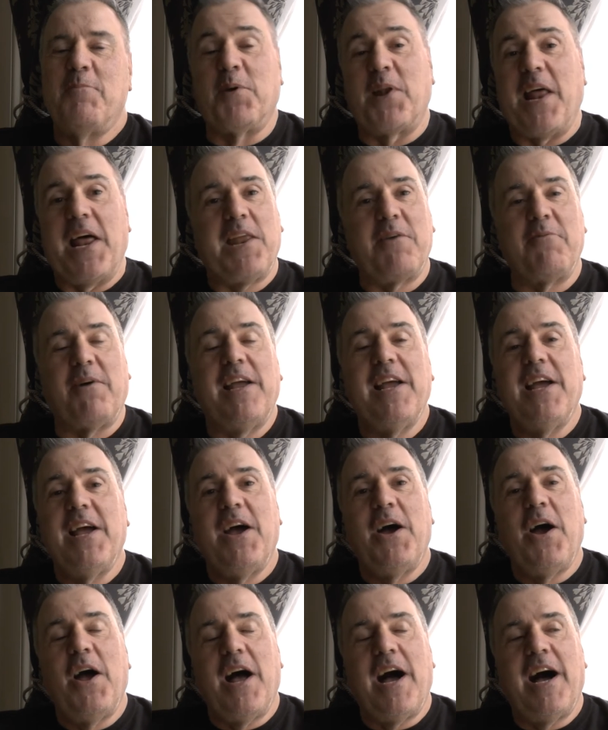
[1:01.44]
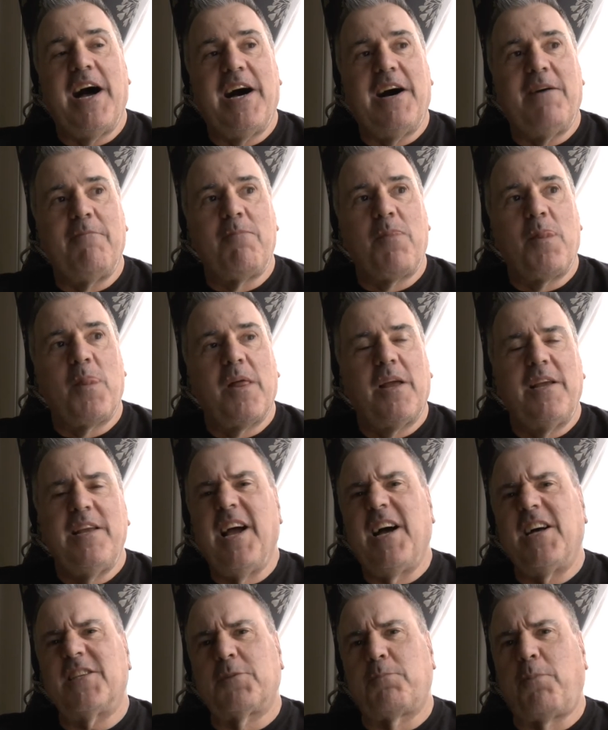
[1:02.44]
But anyway,
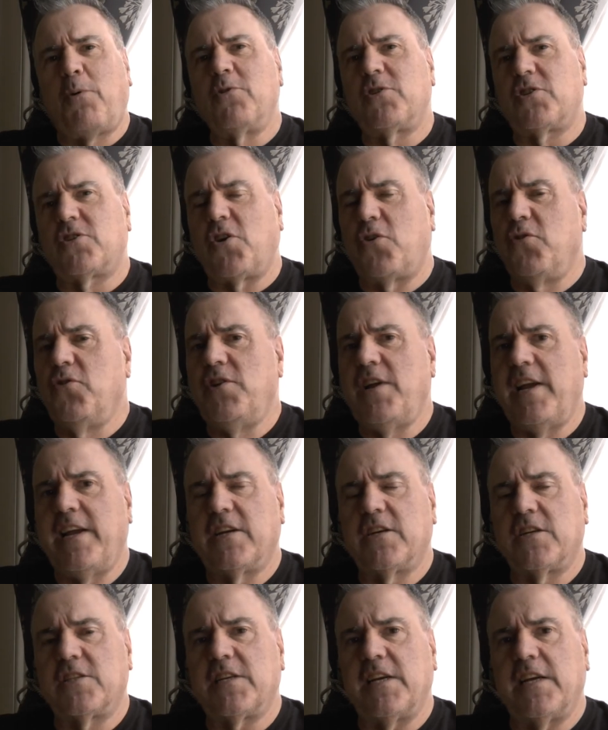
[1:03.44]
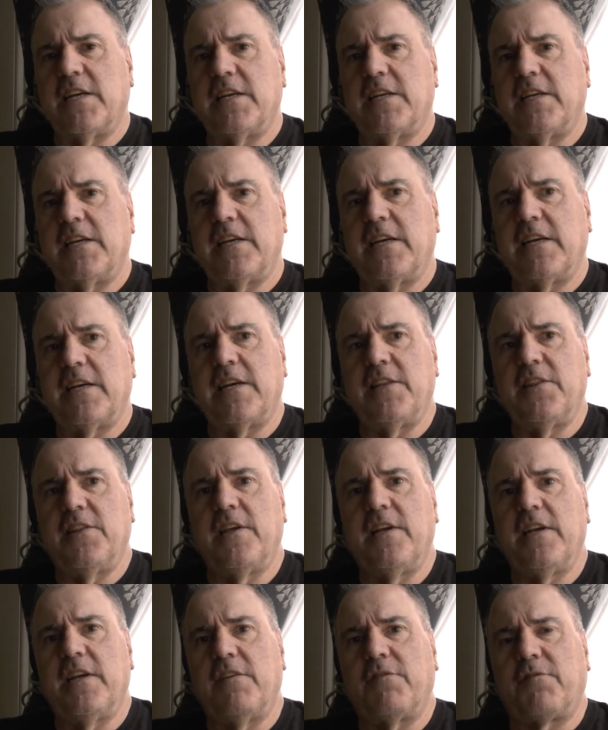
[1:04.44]
yeah, I suppose 2 years in
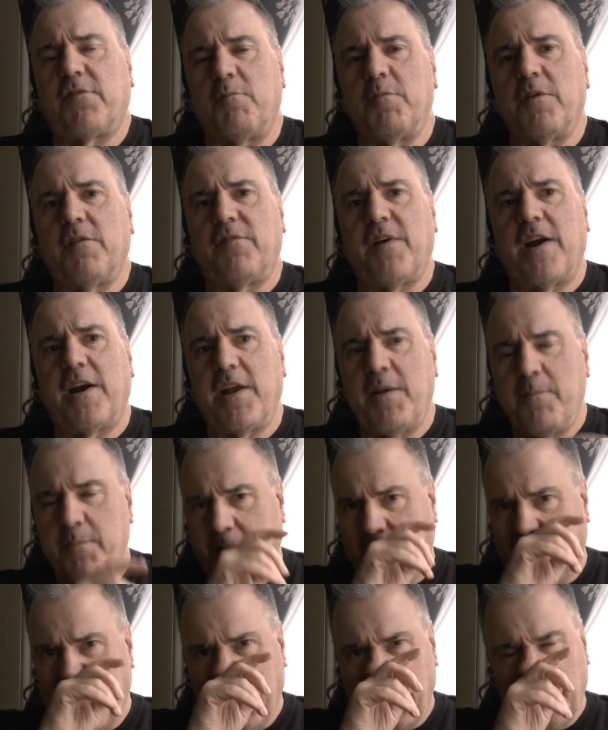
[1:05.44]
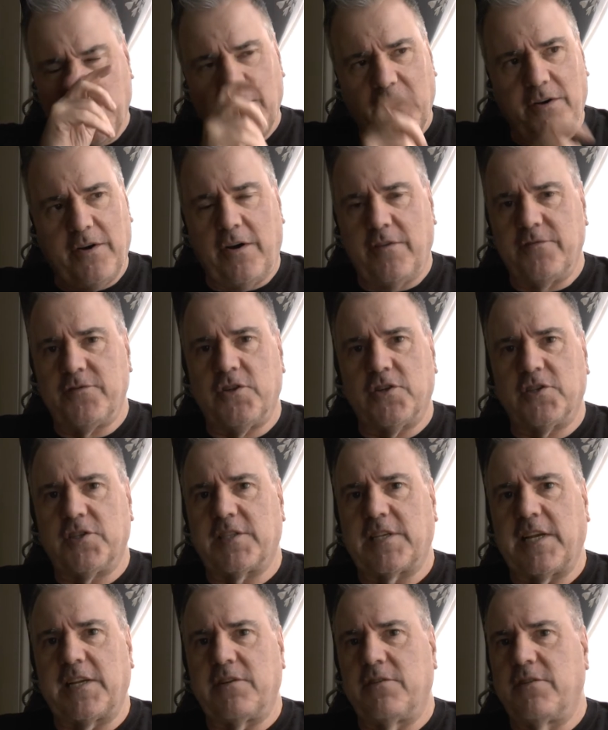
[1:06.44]
the from the very beginning of just
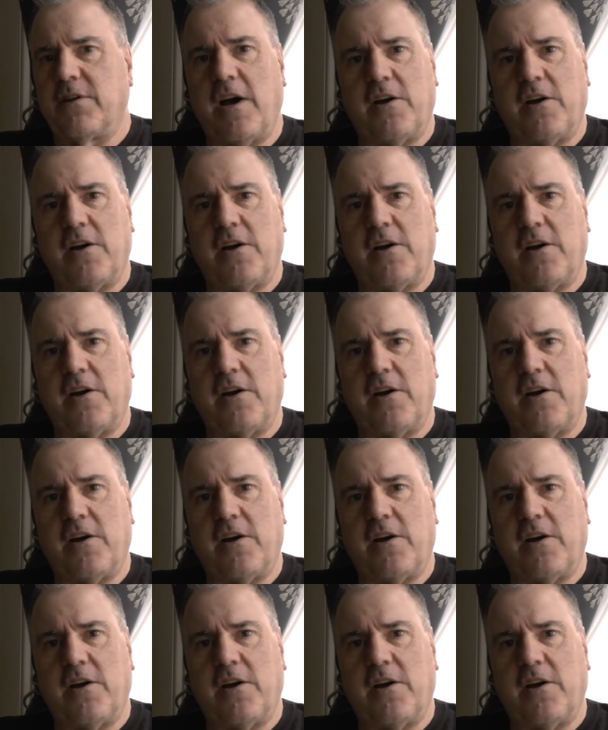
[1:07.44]
sitting,